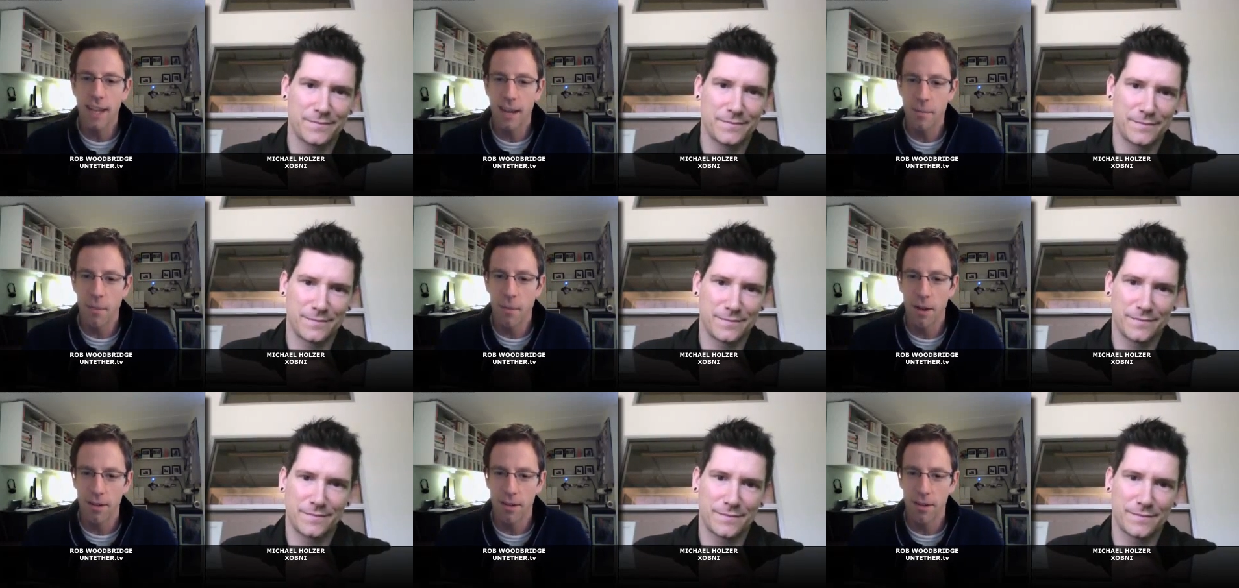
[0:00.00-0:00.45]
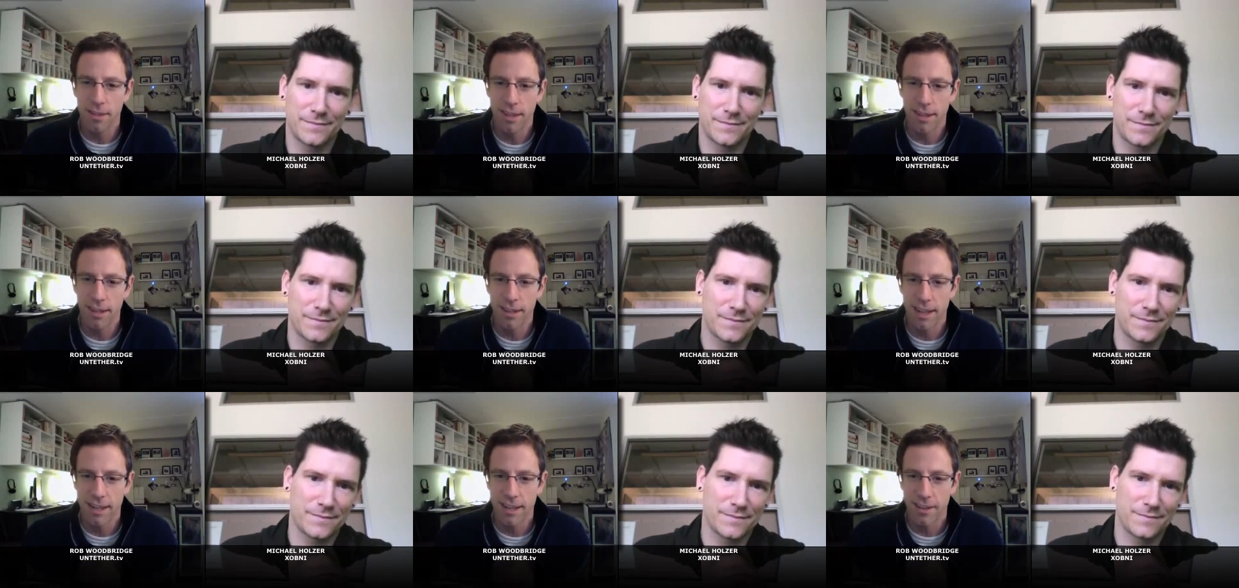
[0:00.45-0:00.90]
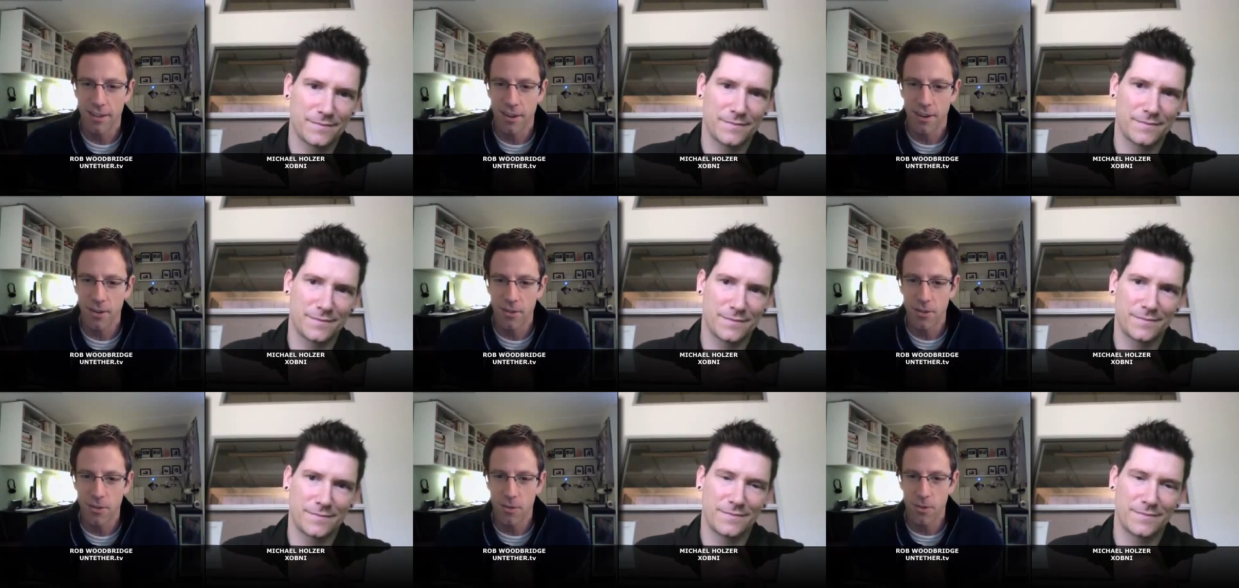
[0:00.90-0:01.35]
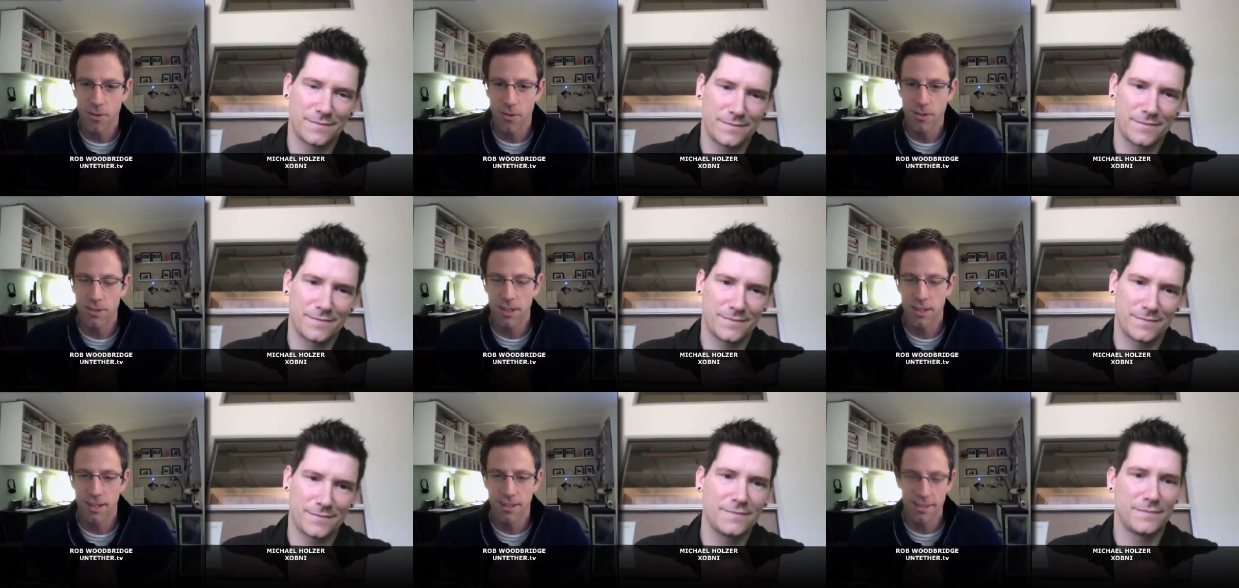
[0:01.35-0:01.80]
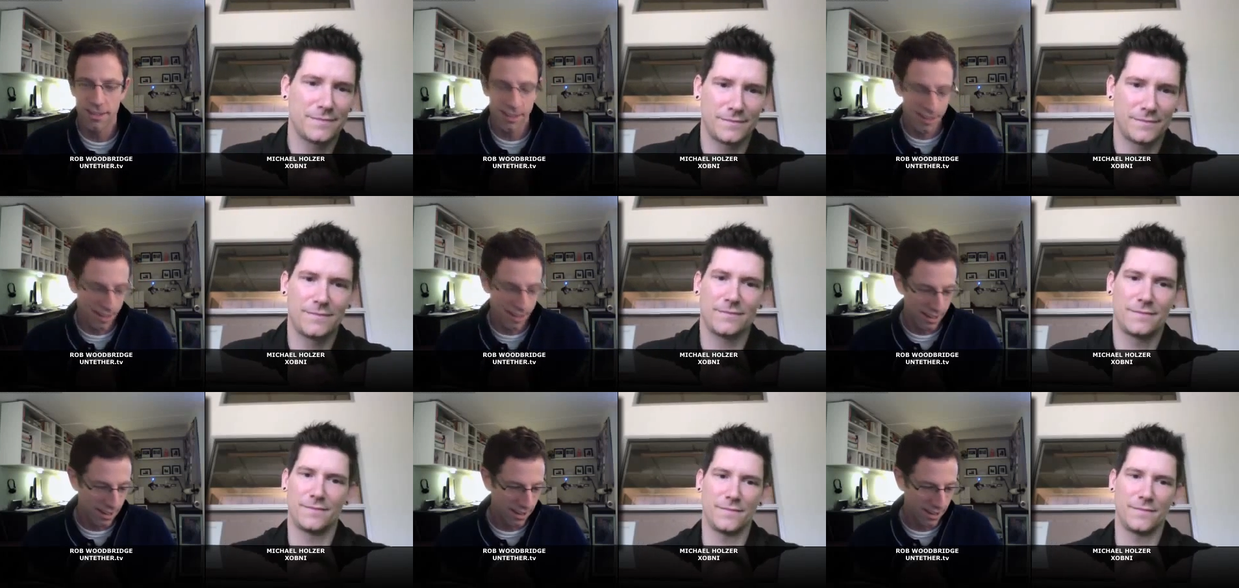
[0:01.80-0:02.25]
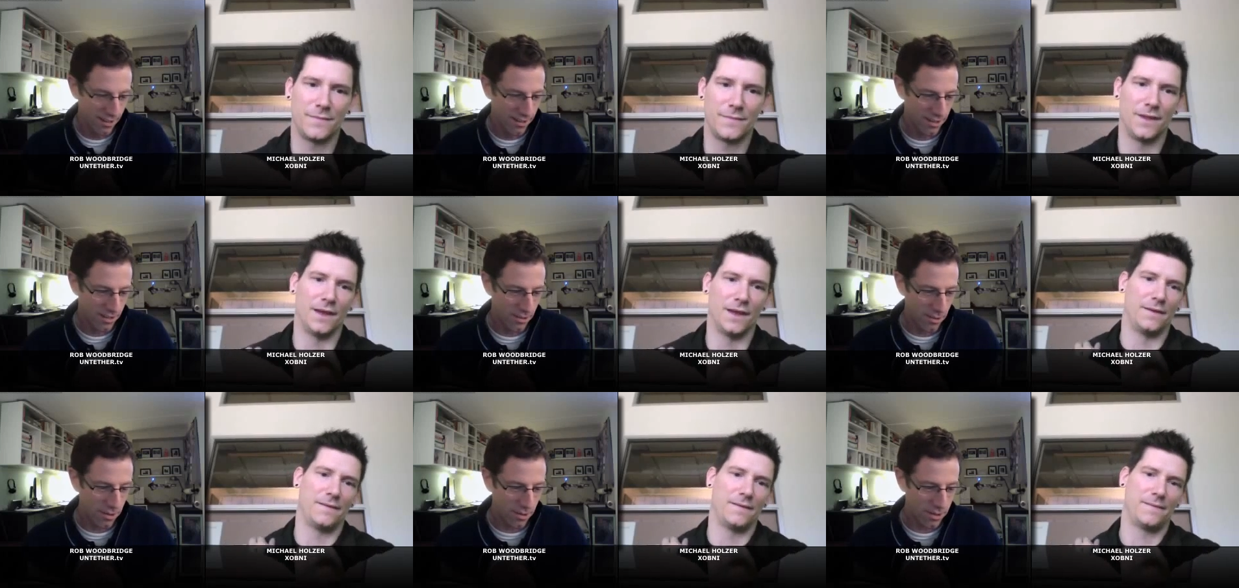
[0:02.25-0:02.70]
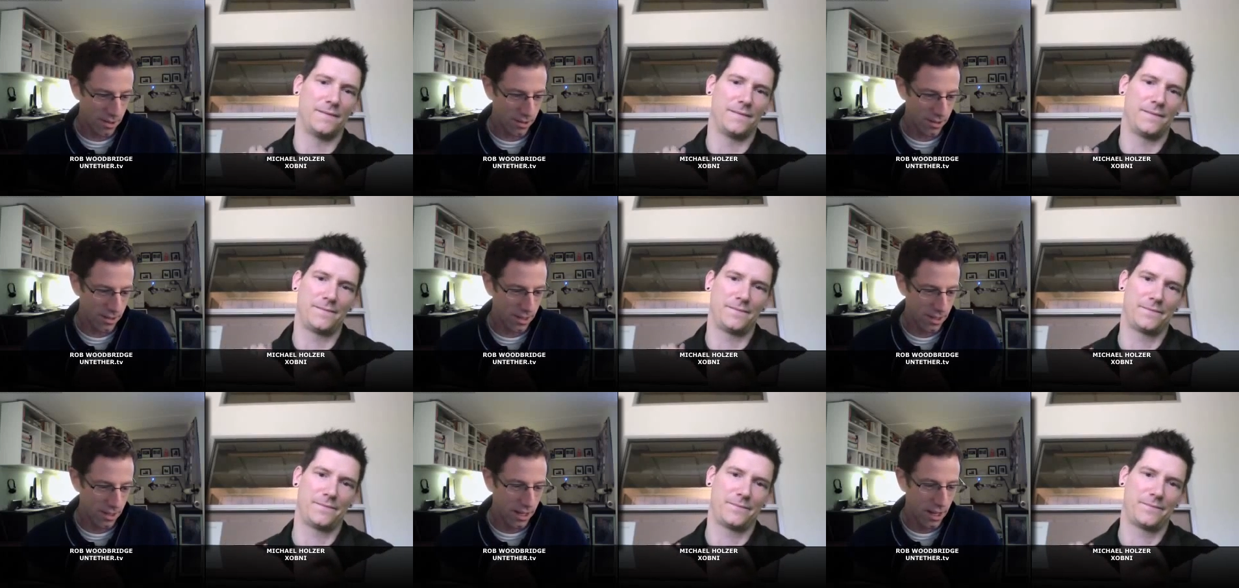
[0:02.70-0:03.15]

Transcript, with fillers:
Speaker 1: a month that, that you go towards uh, towards yeah. this.